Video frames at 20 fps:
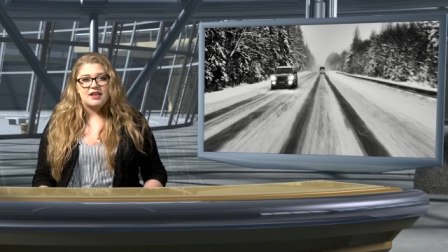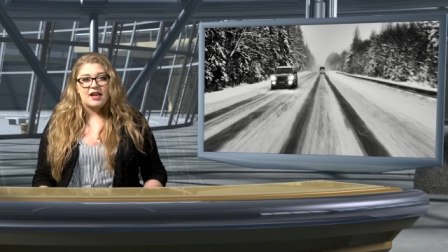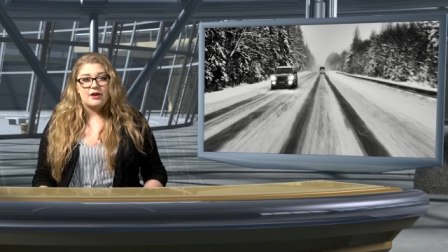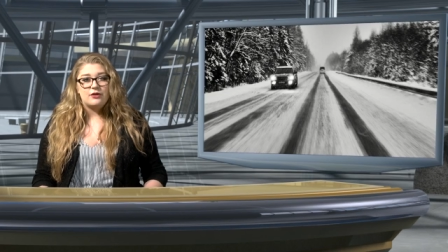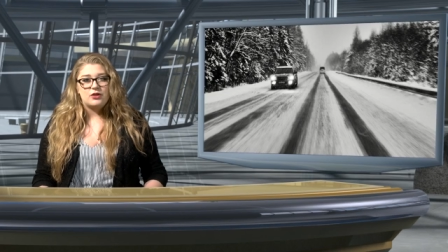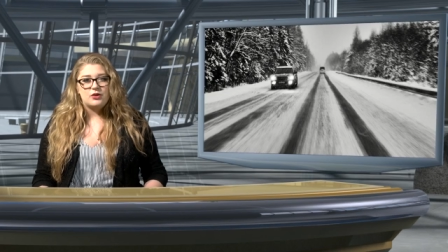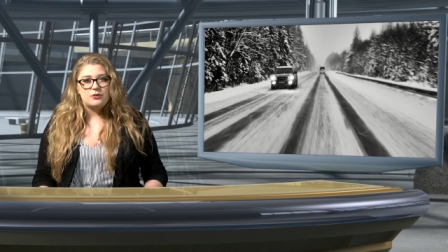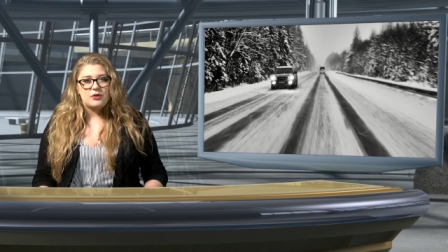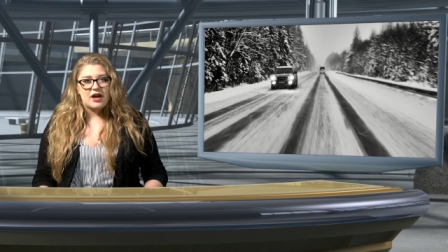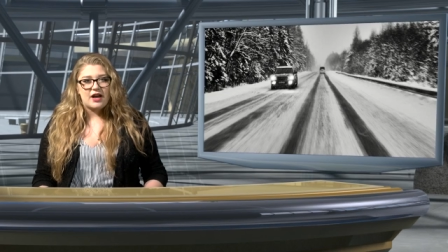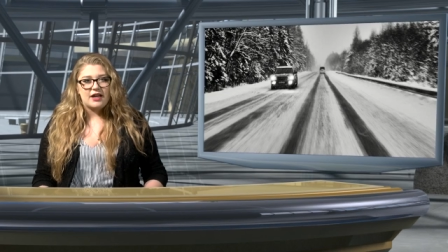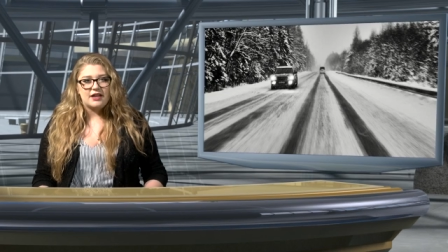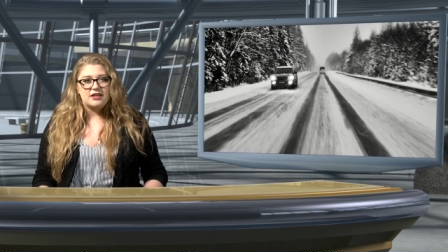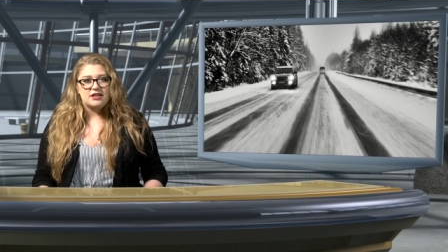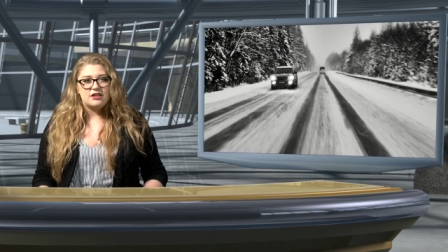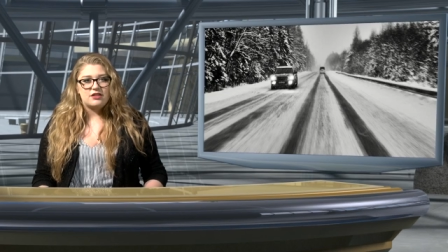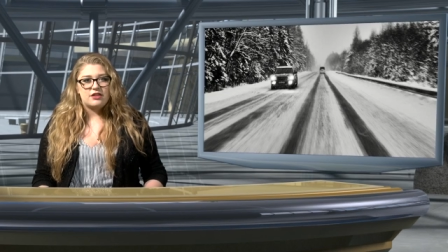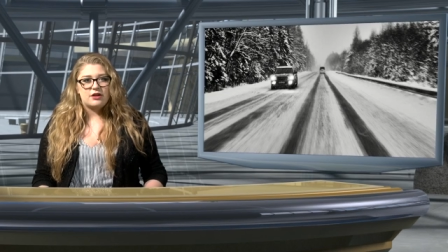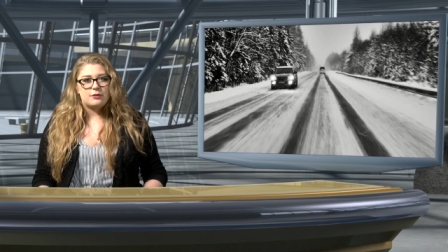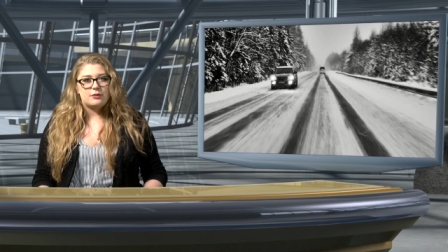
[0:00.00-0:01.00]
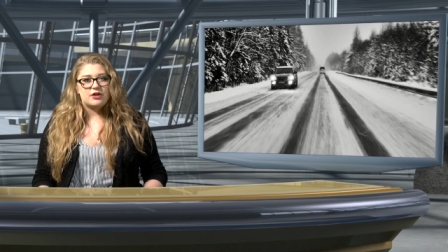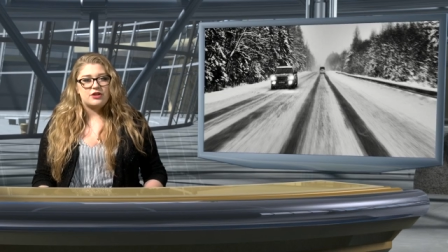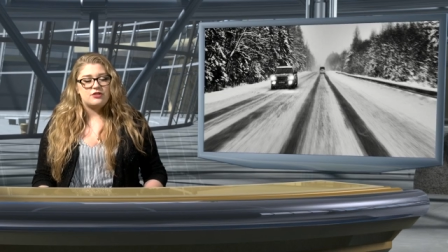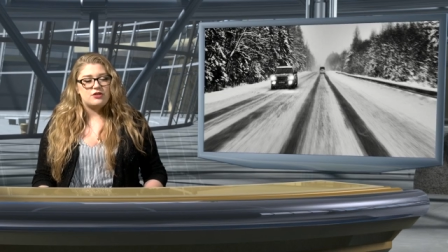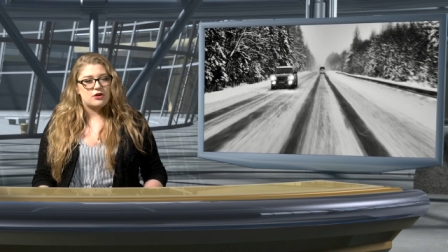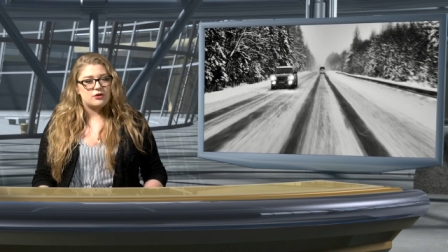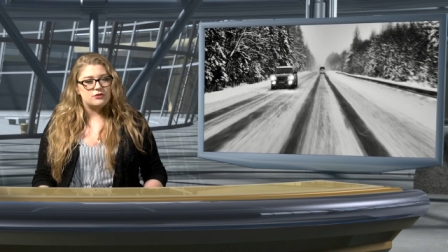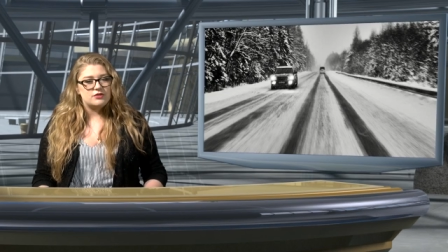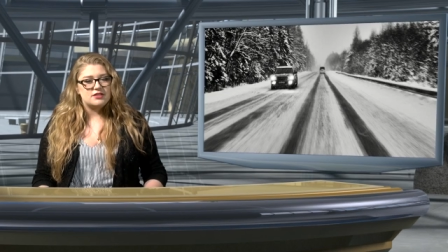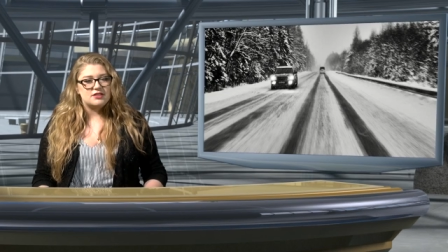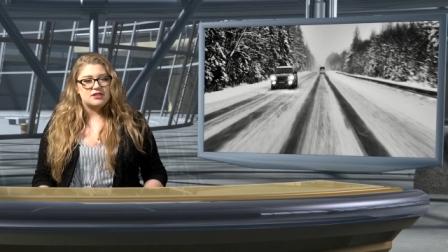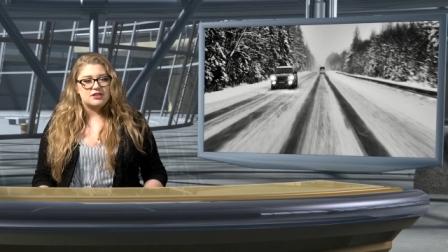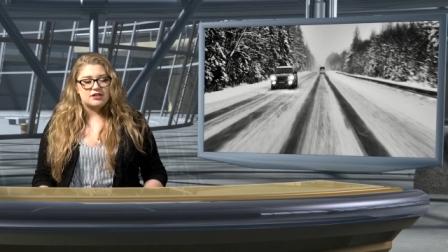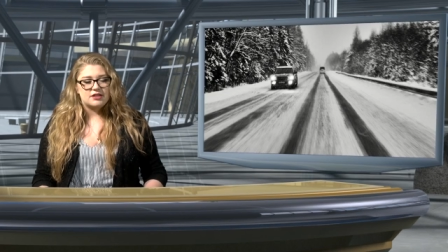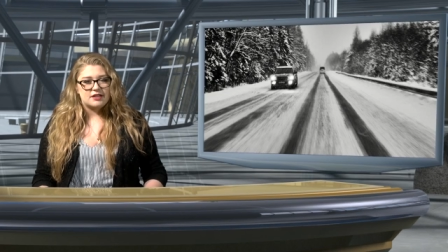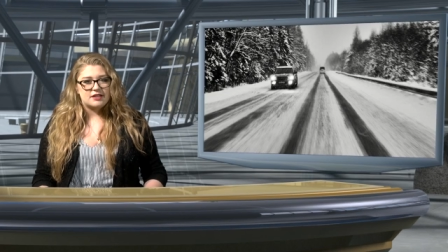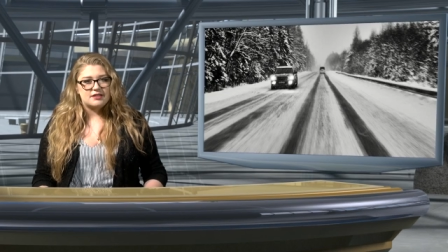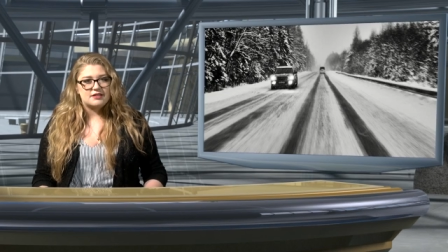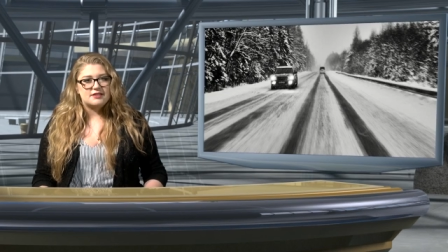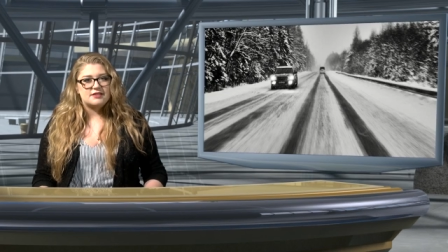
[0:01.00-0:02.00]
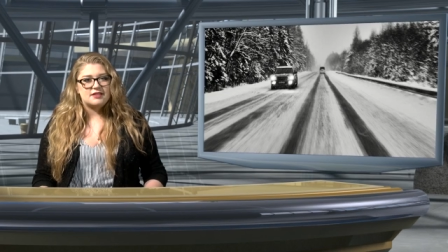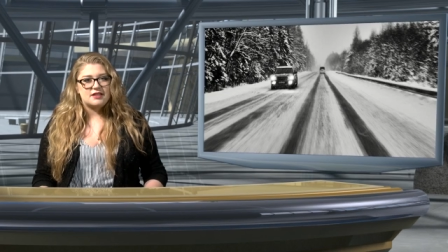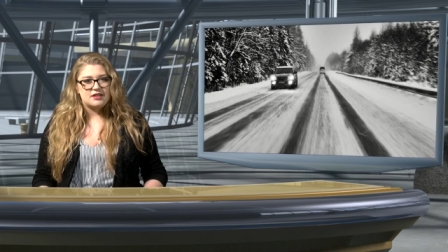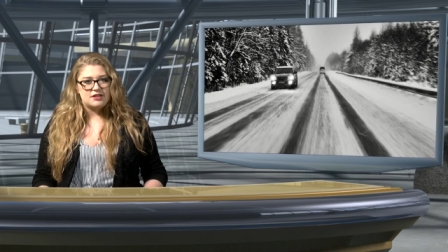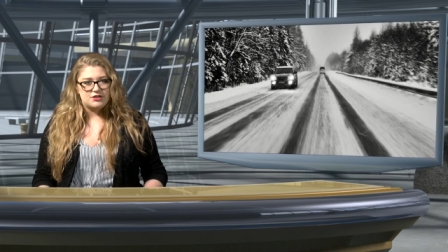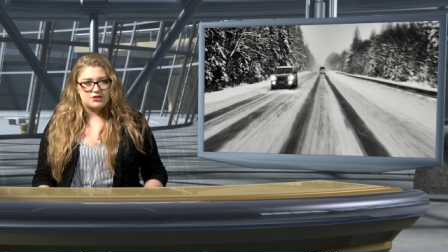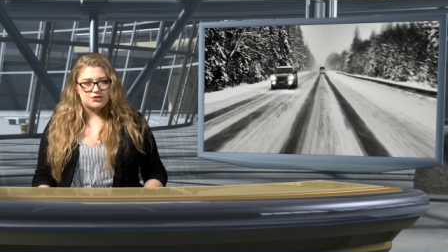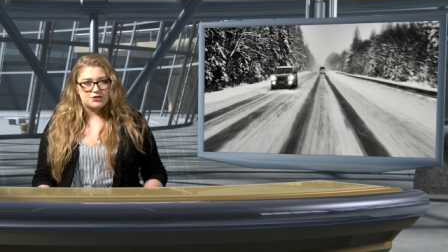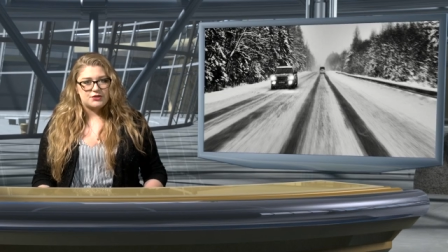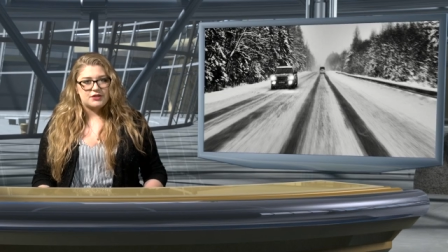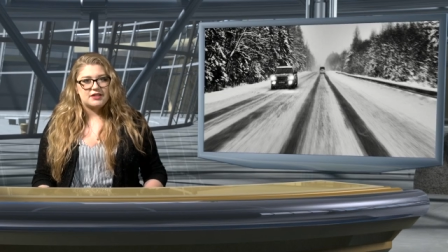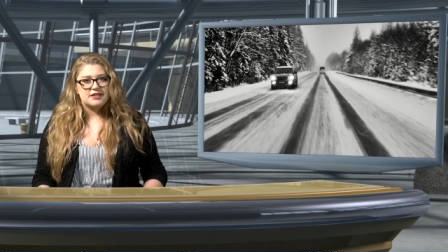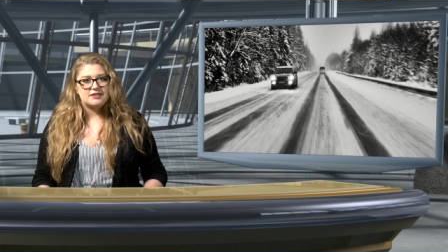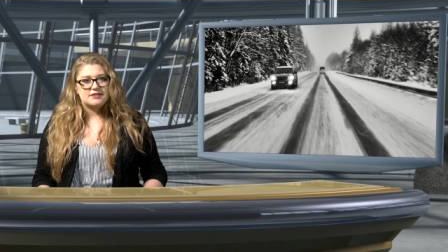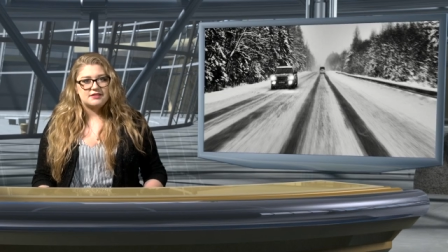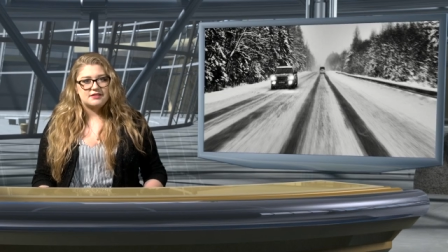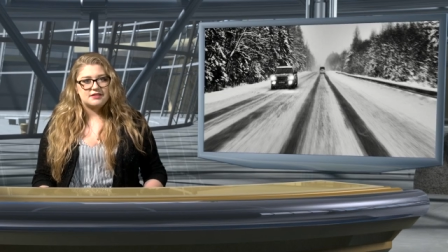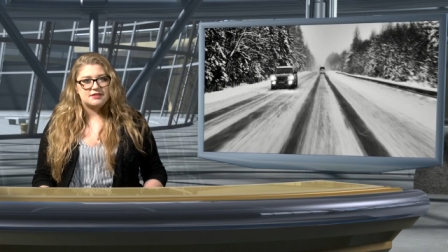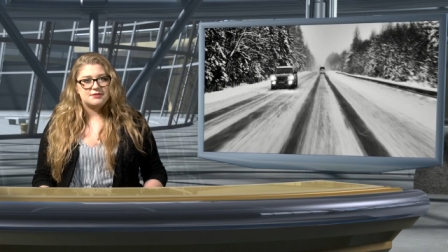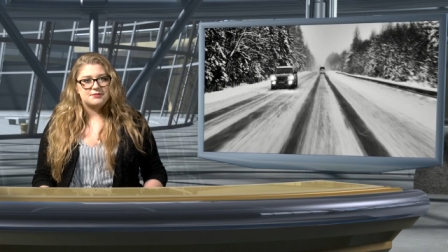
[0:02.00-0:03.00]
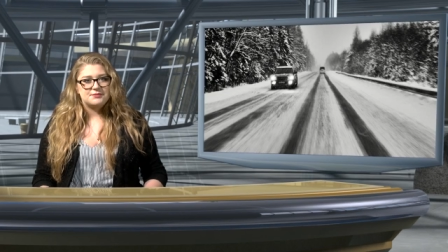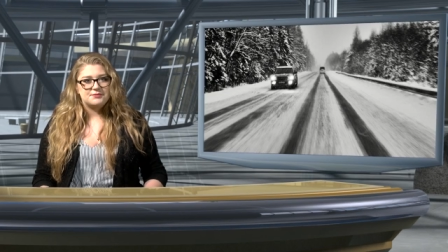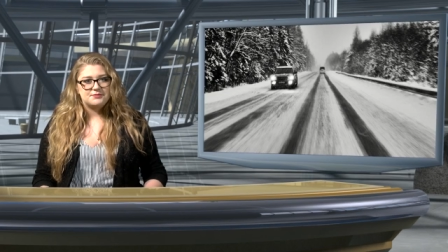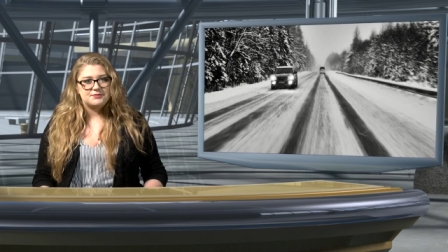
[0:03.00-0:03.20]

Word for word: Countywide, there were no serious injuries.